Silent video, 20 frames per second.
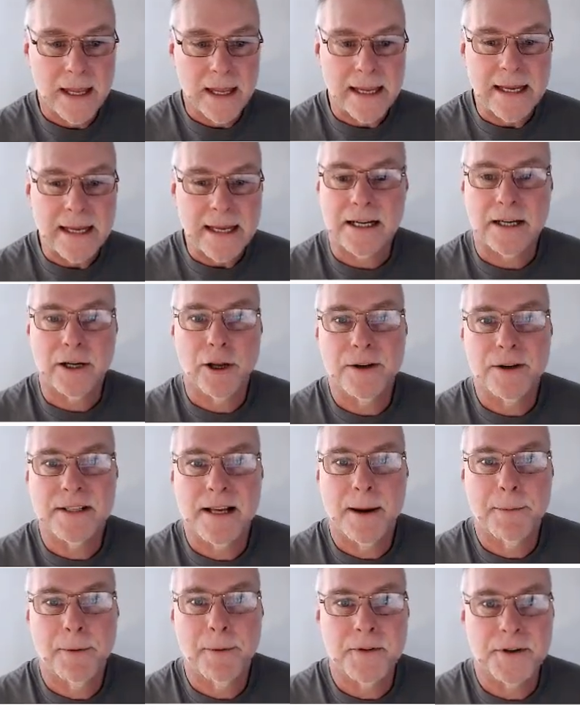Here's a
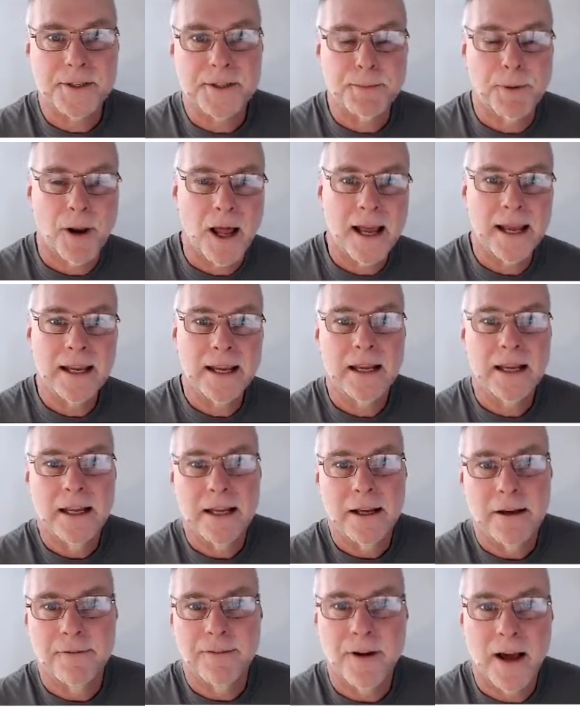close-up of the display,
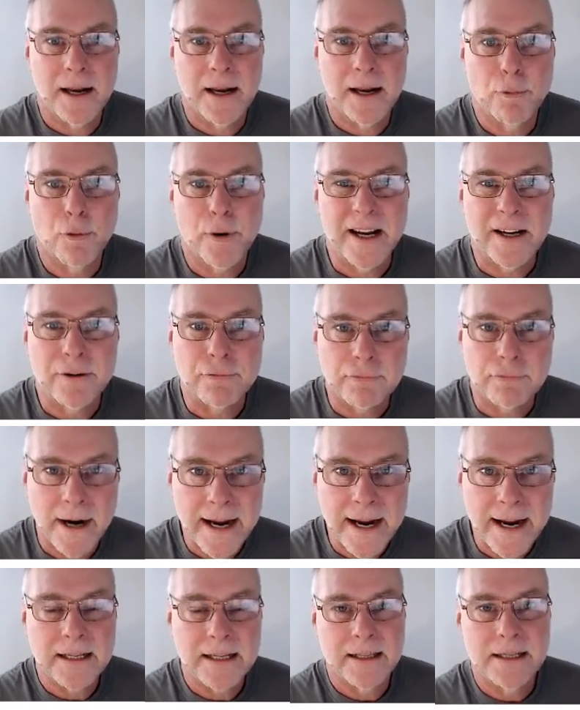available in
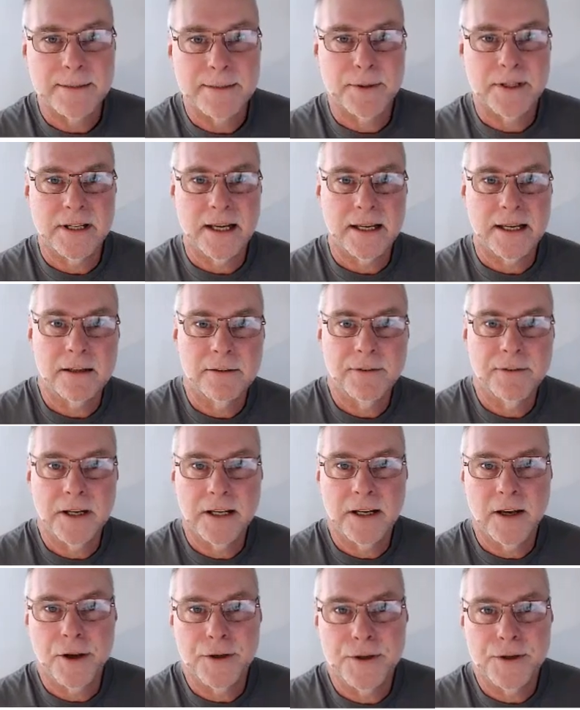red. This particular
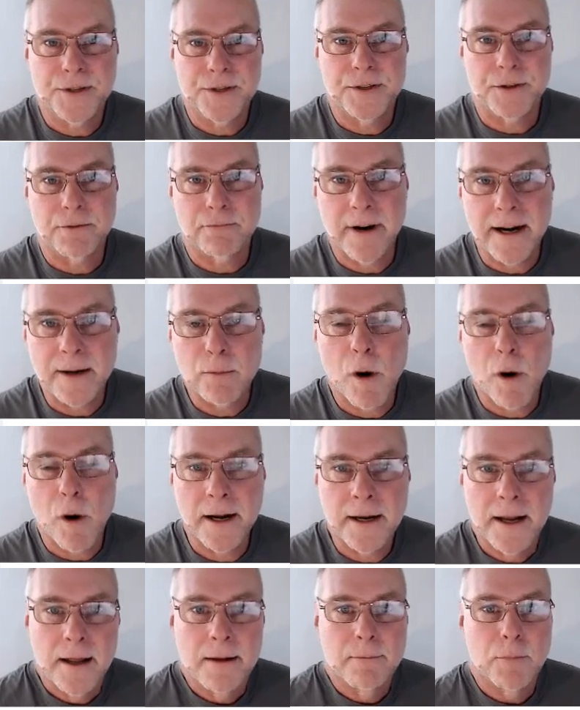video uses a red
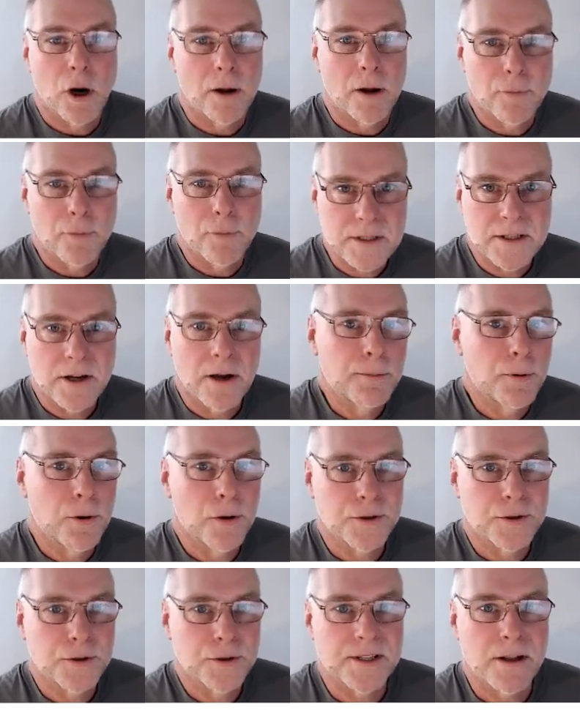one, but I've also
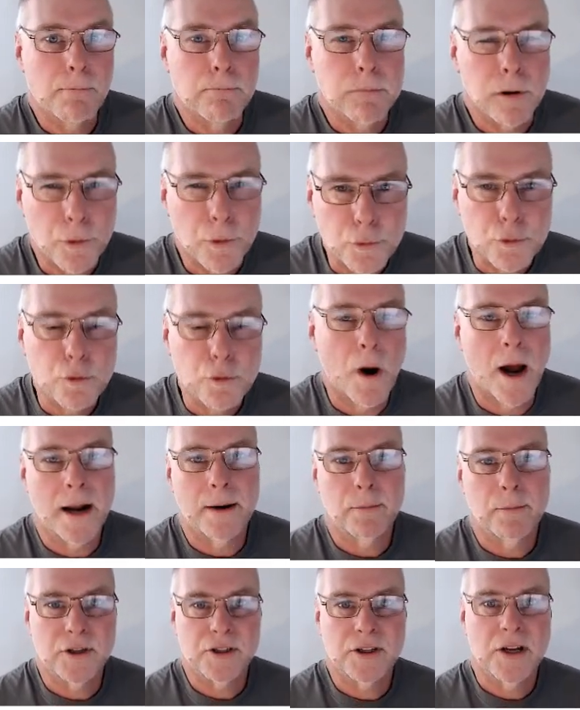purchased a blue one,
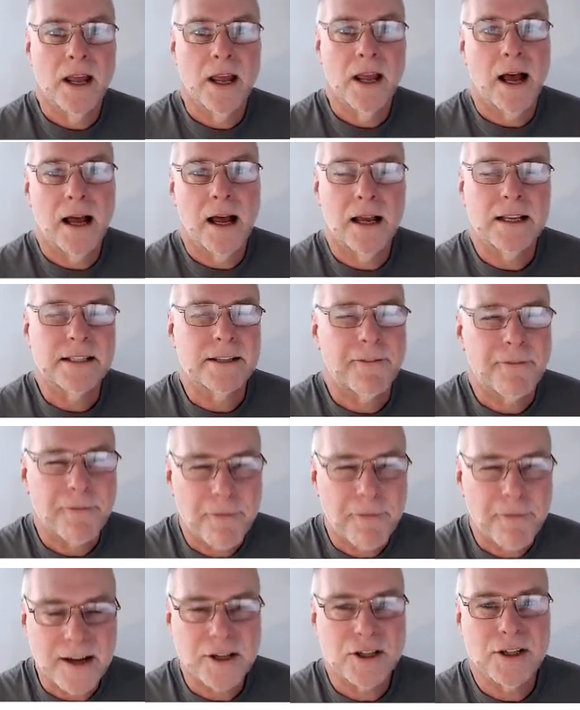which is a
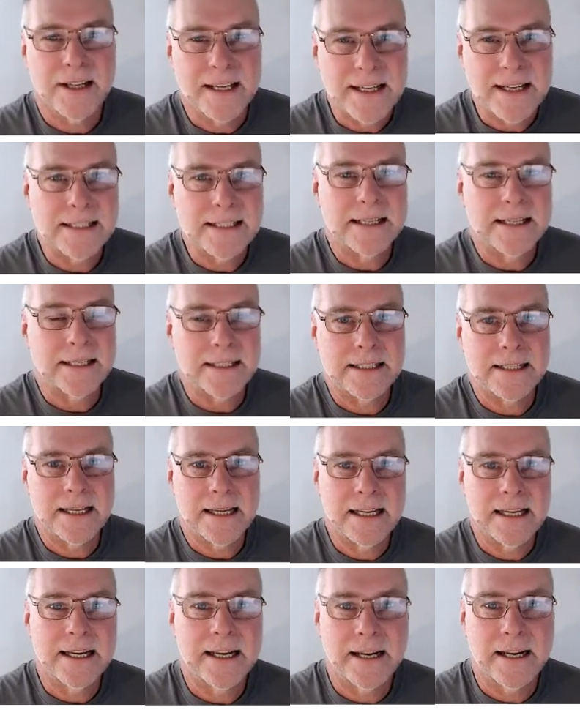fraction easier to
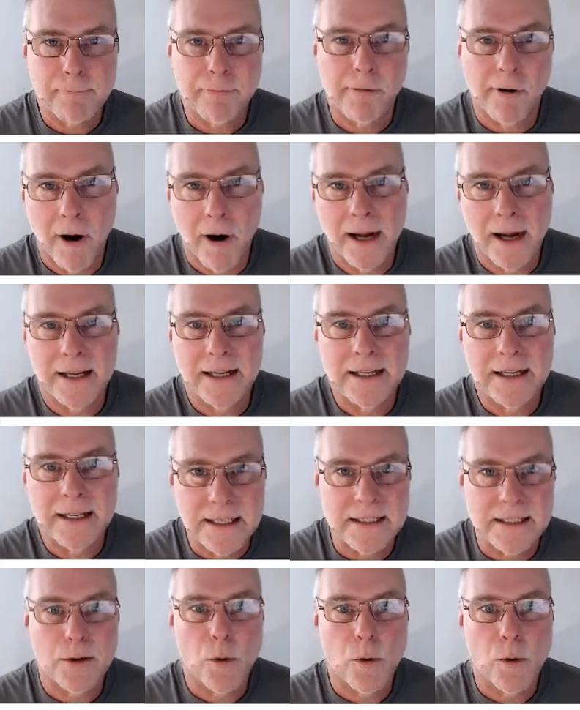see in a brightly lit